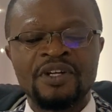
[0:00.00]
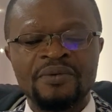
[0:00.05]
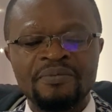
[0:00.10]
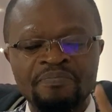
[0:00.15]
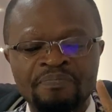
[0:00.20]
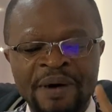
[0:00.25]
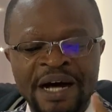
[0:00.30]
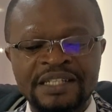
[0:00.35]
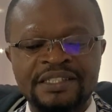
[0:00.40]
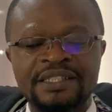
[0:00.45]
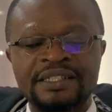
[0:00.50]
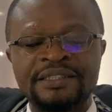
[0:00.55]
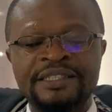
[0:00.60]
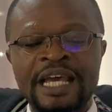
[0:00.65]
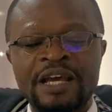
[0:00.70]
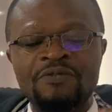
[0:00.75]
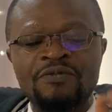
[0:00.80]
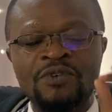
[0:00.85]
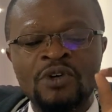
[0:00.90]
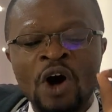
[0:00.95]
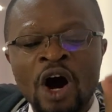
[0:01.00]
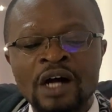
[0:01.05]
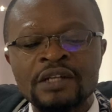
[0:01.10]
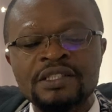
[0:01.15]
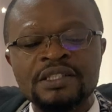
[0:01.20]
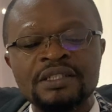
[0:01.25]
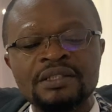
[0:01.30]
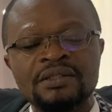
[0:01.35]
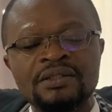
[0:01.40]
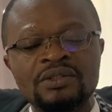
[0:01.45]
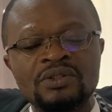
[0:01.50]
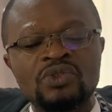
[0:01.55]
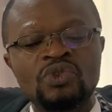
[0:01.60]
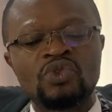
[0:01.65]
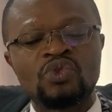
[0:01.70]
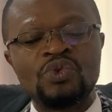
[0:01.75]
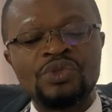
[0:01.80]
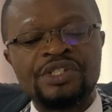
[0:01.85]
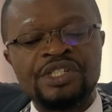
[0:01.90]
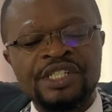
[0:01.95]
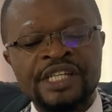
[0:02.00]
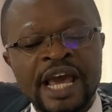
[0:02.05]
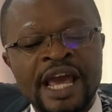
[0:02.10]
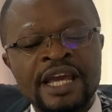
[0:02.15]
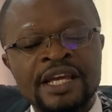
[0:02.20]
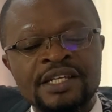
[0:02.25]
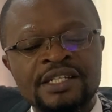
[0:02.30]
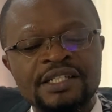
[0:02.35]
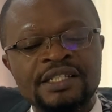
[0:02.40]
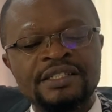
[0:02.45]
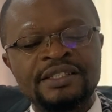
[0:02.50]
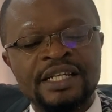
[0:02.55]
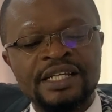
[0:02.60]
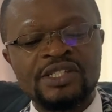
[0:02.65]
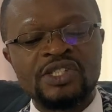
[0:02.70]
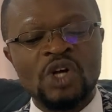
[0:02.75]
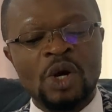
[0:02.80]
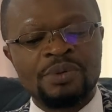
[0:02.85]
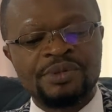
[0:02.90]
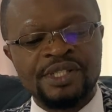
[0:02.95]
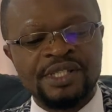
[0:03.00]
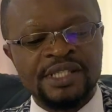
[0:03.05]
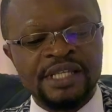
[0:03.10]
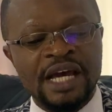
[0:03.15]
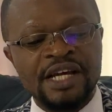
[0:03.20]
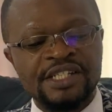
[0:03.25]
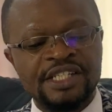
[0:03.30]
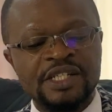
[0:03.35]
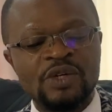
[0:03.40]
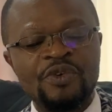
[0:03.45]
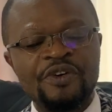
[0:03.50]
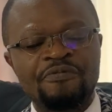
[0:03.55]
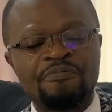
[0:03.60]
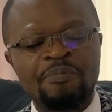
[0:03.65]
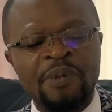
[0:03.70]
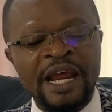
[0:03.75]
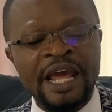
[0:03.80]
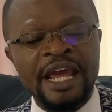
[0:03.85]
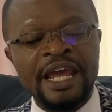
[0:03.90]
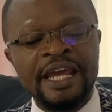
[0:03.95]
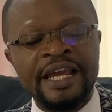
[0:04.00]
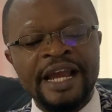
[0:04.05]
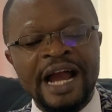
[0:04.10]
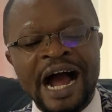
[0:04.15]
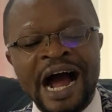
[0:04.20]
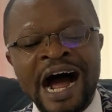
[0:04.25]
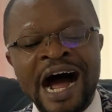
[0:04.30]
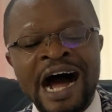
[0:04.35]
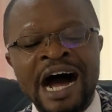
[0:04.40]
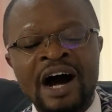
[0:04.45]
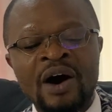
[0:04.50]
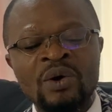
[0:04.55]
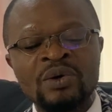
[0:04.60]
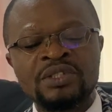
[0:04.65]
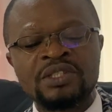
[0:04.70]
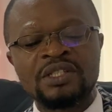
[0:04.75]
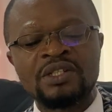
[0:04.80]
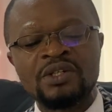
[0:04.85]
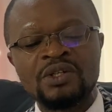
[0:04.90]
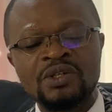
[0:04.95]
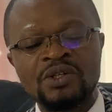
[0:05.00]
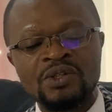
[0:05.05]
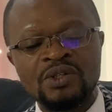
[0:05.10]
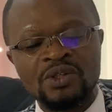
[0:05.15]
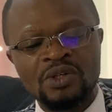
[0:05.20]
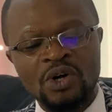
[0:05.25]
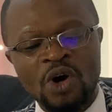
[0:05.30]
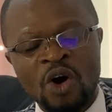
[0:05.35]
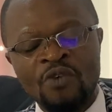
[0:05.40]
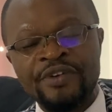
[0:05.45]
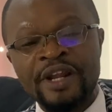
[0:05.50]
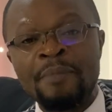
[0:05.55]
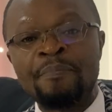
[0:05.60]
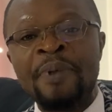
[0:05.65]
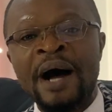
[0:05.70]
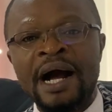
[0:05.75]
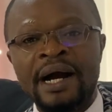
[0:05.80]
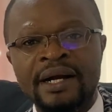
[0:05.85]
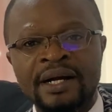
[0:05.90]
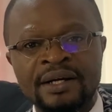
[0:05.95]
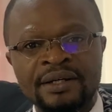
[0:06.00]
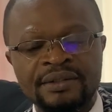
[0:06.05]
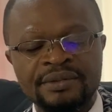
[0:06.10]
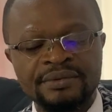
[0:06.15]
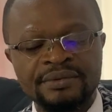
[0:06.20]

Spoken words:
but they've got to change this obsession with playing out of the back.